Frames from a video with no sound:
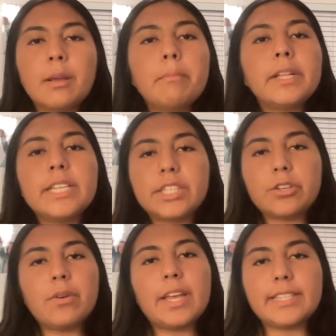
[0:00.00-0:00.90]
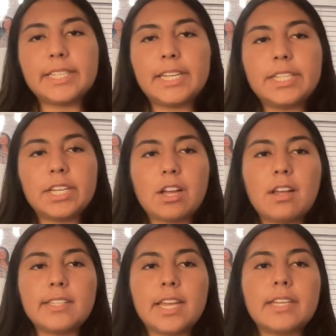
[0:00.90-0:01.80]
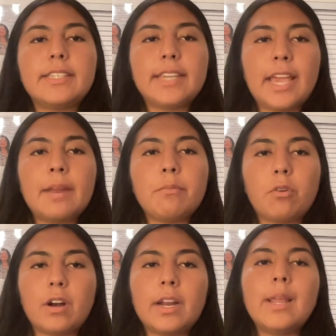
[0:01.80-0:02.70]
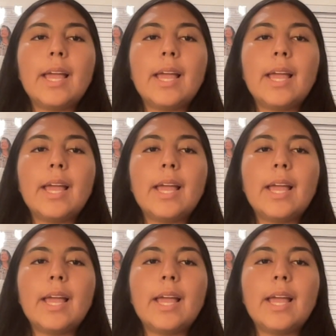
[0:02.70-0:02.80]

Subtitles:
please don't hesitate to contact Deanne Moore